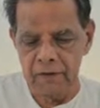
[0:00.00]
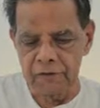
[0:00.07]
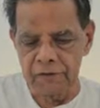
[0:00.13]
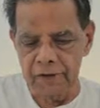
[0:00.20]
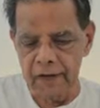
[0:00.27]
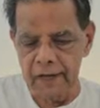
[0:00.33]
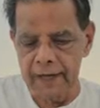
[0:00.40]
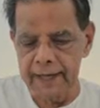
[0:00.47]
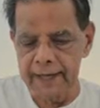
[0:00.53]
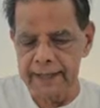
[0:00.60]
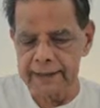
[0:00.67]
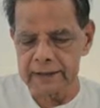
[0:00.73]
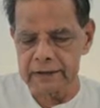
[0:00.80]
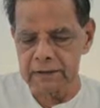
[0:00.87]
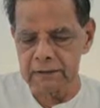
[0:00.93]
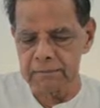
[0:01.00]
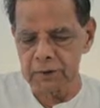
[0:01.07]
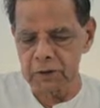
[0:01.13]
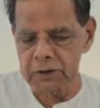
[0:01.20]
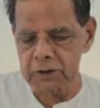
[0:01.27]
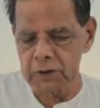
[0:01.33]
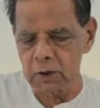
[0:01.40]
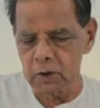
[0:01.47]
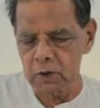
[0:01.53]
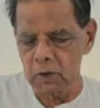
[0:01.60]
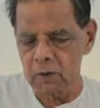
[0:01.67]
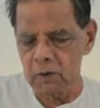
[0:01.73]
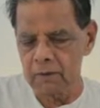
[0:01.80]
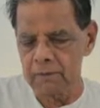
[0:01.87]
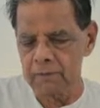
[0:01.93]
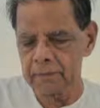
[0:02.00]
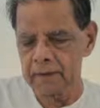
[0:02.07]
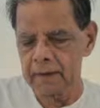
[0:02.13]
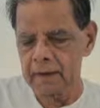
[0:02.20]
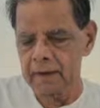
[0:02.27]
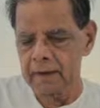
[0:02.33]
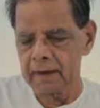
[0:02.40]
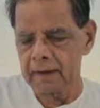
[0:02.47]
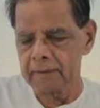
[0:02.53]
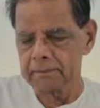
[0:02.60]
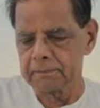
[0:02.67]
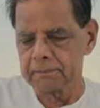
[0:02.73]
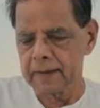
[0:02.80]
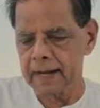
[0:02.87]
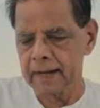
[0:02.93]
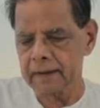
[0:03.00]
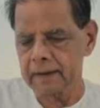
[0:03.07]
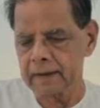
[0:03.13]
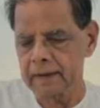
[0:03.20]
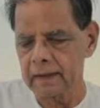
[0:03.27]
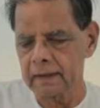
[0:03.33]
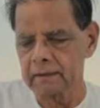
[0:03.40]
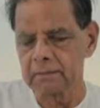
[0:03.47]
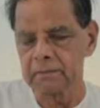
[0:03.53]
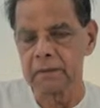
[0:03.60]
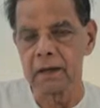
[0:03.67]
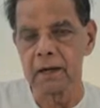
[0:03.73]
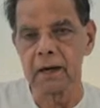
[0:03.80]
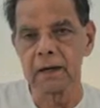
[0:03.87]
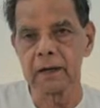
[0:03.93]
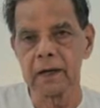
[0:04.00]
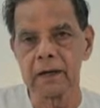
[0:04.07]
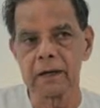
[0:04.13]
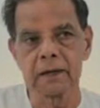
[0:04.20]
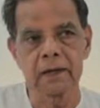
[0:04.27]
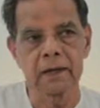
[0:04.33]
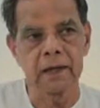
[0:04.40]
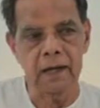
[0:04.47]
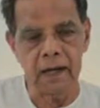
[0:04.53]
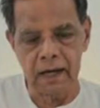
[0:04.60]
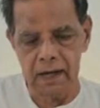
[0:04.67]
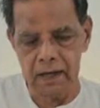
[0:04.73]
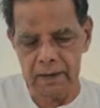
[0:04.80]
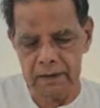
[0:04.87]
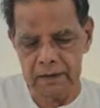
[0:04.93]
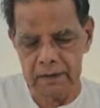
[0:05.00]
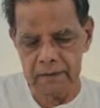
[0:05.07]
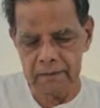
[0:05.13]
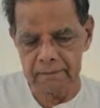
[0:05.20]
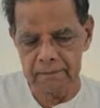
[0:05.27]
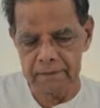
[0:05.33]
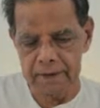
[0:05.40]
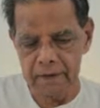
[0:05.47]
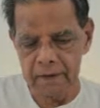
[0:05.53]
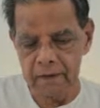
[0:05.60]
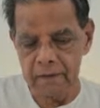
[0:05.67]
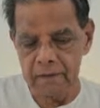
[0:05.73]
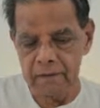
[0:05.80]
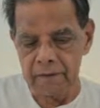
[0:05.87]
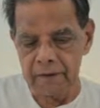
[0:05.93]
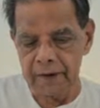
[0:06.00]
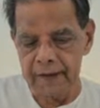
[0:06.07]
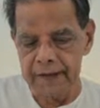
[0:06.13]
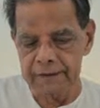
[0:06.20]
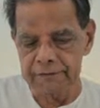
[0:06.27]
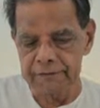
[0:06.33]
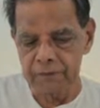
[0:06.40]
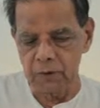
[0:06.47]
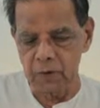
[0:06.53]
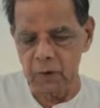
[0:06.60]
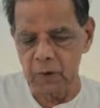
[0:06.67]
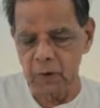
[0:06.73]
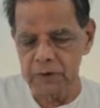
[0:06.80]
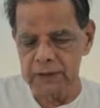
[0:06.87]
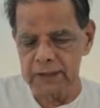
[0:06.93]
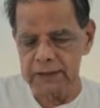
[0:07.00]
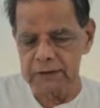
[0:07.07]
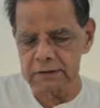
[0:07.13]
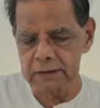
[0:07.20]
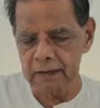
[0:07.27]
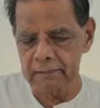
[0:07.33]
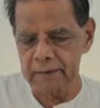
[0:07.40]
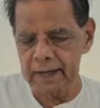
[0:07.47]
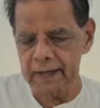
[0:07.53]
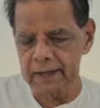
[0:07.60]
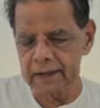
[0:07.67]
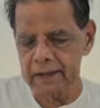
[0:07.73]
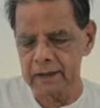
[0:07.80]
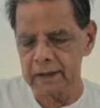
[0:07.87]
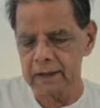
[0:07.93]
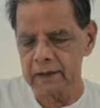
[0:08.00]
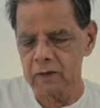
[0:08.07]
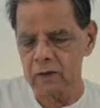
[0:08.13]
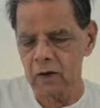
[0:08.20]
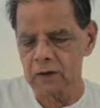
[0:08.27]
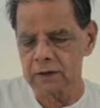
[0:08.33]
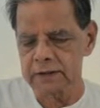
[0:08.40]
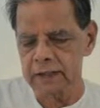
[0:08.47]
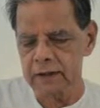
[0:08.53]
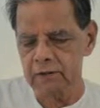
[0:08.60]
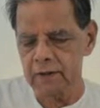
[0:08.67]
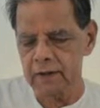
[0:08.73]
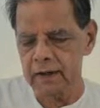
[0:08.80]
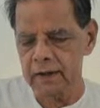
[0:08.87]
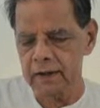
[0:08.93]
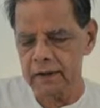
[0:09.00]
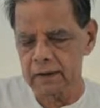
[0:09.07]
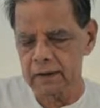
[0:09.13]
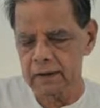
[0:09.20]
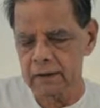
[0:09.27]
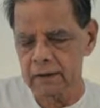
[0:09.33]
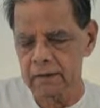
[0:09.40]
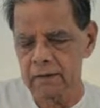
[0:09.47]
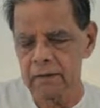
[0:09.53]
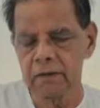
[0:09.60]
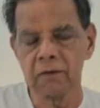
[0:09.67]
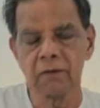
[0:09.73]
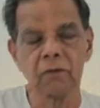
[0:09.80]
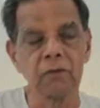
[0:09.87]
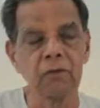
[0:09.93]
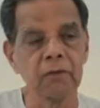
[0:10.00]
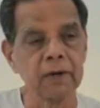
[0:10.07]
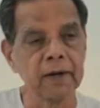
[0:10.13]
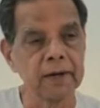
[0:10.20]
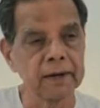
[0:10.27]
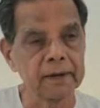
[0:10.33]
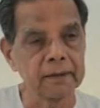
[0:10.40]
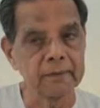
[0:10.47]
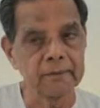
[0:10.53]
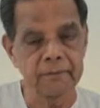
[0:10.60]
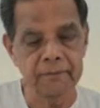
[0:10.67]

Feelings push through a packed and burdened heart. Each force is separate, inconsequent way